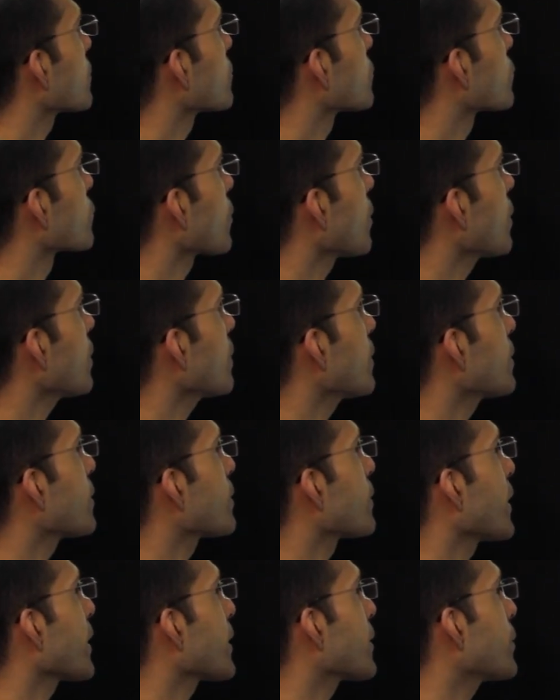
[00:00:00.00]
Draw a
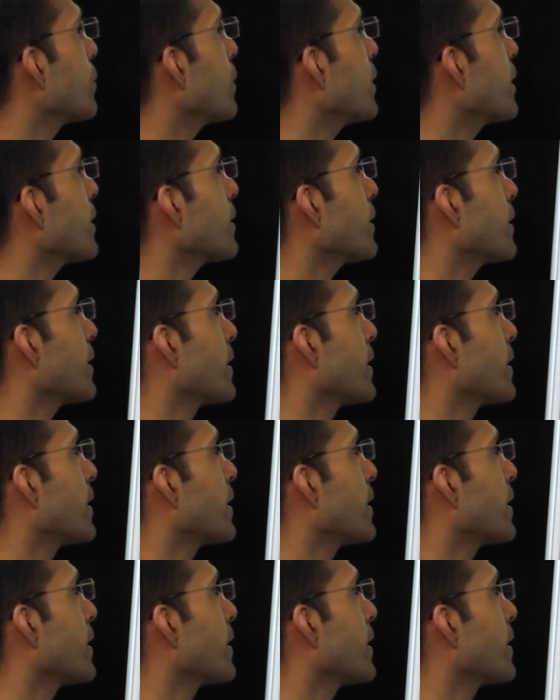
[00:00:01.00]
regular